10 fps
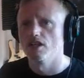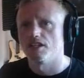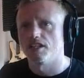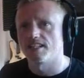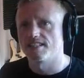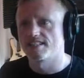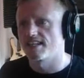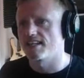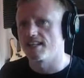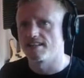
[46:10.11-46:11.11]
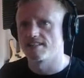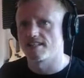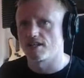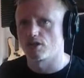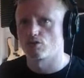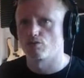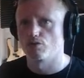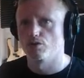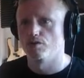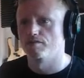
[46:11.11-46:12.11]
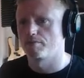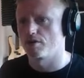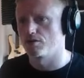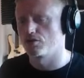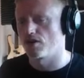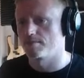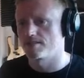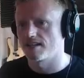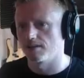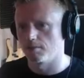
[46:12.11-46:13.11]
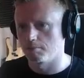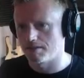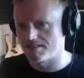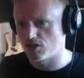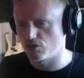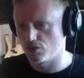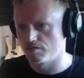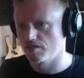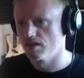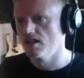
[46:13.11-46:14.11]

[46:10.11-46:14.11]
you can see there's a groove programmed here, a little MIDI groove.